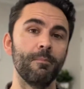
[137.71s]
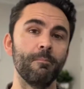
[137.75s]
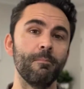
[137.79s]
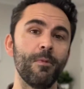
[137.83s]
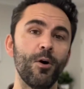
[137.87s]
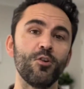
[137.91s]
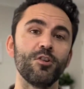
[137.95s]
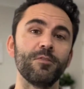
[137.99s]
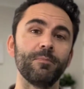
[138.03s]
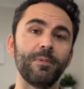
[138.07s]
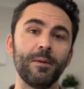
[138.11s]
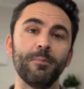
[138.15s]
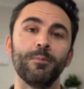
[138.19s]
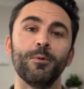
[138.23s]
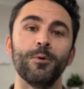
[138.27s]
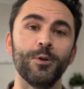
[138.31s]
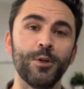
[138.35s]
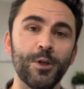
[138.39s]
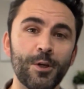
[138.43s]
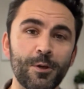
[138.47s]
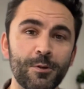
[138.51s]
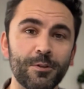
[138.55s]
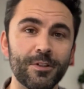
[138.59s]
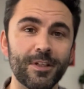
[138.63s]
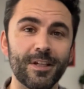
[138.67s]
Most people
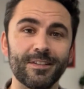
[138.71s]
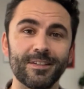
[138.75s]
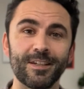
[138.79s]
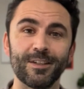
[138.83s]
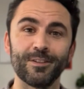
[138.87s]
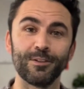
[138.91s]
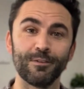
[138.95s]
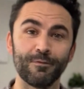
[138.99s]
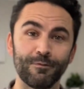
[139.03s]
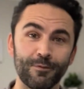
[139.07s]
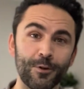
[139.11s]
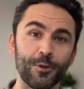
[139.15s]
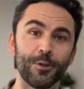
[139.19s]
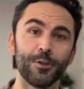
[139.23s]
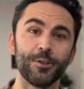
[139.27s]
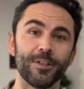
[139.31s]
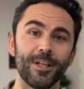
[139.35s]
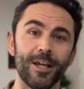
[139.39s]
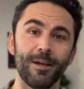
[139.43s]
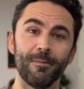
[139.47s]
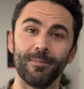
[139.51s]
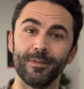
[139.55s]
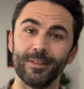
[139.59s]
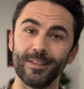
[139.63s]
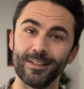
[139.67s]
use this as the first
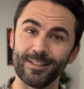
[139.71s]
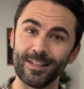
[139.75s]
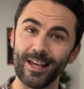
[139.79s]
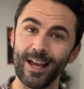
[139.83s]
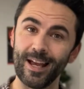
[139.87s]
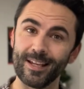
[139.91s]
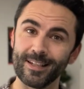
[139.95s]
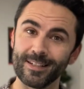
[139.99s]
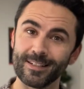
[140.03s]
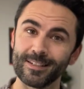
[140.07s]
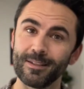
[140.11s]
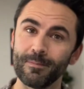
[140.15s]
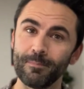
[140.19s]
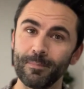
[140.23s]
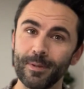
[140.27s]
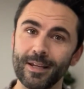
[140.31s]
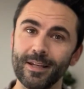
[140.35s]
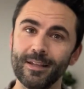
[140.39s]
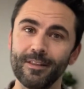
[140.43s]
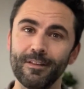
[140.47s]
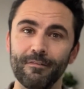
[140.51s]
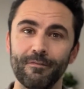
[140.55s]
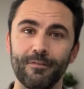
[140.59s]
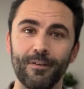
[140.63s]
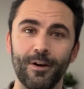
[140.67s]
step, but this has to
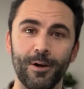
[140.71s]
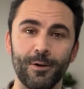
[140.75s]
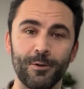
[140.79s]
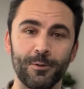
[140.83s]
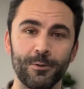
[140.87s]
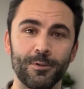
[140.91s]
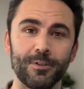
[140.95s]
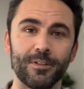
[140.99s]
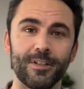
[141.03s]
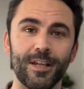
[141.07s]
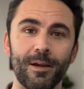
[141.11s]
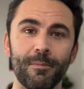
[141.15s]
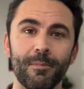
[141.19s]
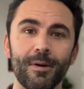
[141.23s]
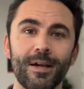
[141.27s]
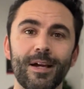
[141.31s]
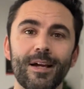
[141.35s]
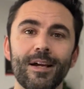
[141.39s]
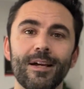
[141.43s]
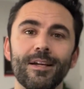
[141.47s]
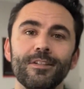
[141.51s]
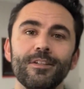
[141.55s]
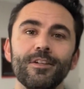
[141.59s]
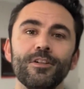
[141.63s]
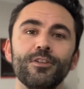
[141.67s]
be the final step,
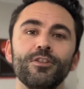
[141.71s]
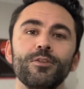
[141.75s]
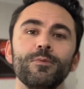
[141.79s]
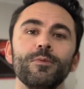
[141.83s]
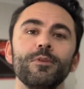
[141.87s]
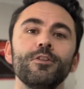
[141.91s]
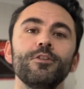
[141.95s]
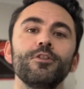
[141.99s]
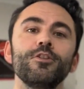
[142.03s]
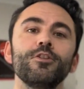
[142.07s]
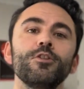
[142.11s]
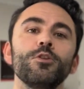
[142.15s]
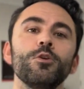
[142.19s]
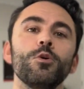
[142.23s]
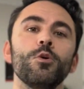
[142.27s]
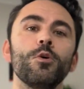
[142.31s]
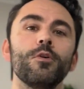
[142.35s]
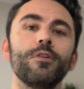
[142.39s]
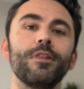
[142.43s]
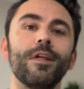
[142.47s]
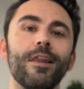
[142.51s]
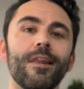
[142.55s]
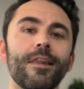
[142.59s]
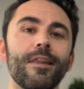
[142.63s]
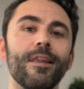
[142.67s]
just to
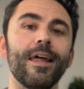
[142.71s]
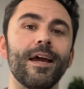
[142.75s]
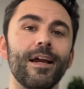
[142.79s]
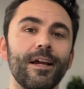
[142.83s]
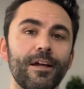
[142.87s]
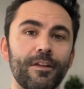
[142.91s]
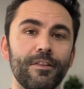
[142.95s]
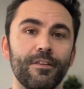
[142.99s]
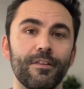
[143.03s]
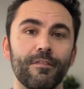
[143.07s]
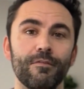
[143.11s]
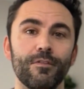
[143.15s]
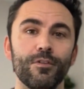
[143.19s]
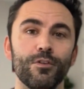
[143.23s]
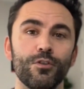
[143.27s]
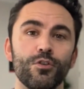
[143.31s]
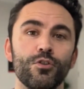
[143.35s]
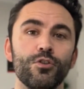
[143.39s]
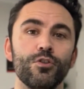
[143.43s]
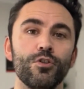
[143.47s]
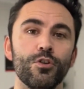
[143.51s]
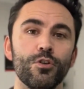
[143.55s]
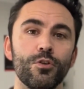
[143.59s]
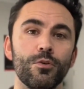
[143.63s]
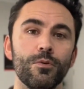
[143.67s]
ensure the length of the
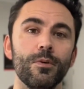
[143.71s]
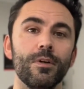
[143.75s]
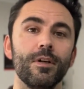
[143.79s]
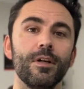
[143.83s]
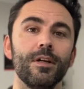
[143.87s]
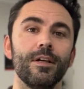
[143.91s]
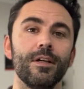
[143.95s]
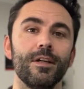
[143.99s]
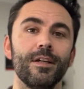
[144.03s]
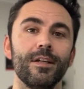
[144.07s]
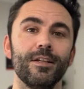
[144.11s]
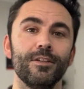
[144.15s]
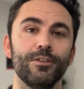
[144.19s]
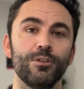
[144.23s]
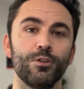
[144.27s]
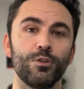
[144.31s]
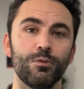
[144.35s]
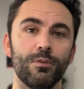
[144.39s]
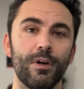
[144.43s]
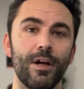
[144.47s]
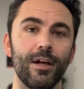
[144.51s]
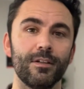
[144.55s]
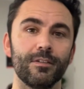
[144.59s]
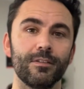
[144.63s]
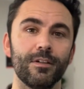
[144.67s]
shoe is
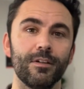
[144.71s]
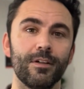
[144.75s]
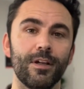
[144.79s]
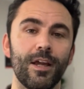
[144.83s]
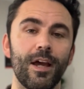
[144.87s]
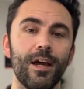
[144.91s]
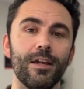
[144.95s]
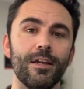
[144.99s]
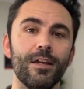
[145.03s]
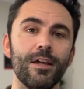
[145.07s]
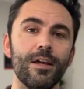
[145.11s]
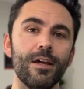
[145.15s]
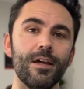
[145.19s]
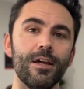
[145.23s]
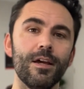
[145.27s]
correct, okay?